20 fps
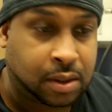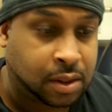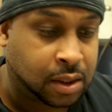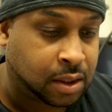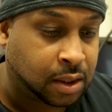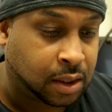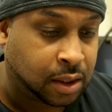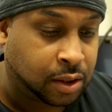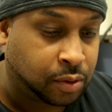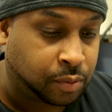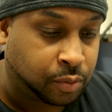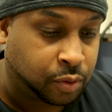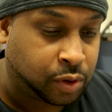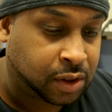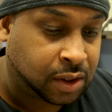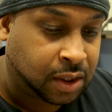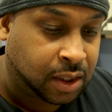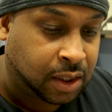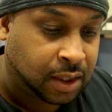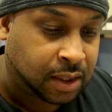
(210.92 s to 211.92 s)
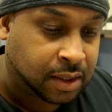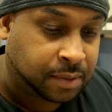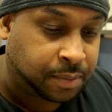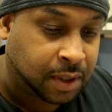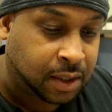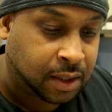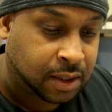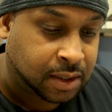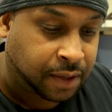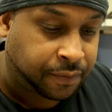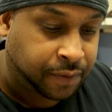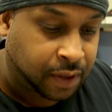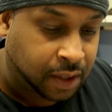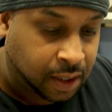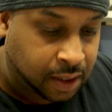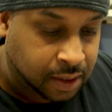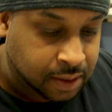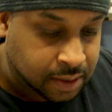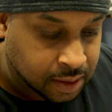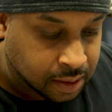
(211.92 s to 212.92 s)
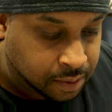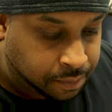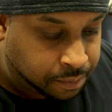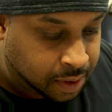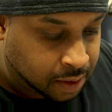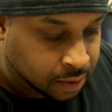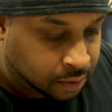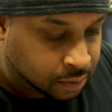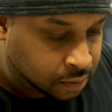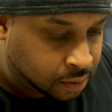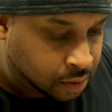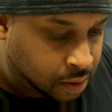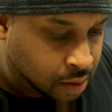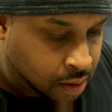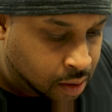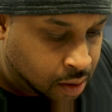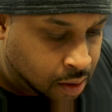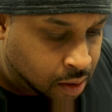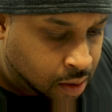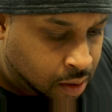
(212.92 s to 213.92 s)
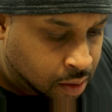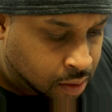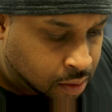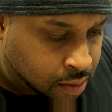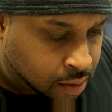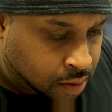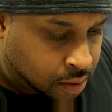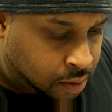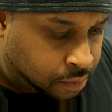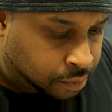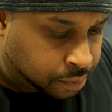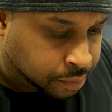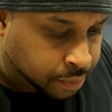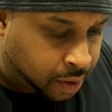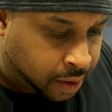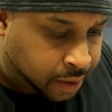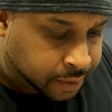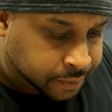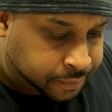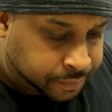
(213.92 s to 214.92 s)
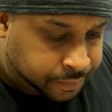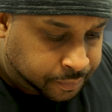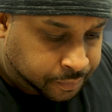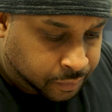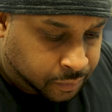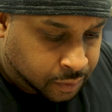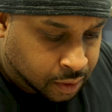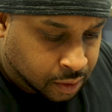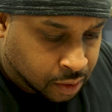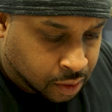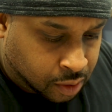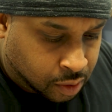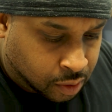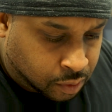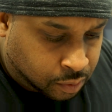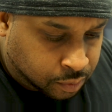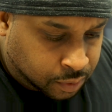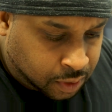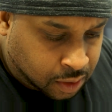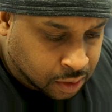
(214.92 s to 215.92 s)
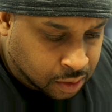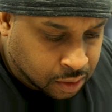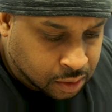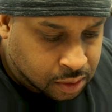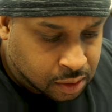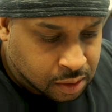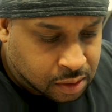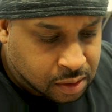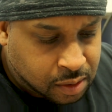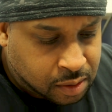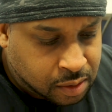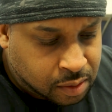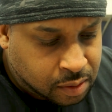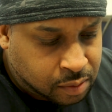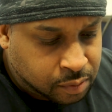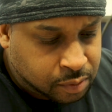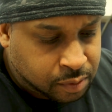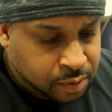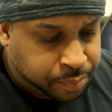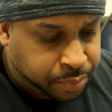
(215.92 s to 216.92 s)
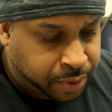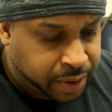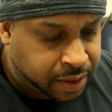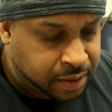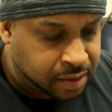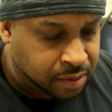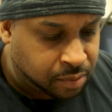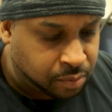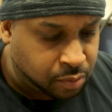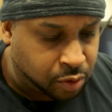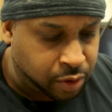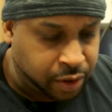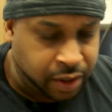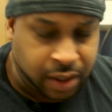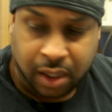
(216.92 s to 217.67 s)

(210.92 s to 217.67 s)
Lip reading: it's just a little more tedious because everything is in the middle. But you know, we're gonna just spray some more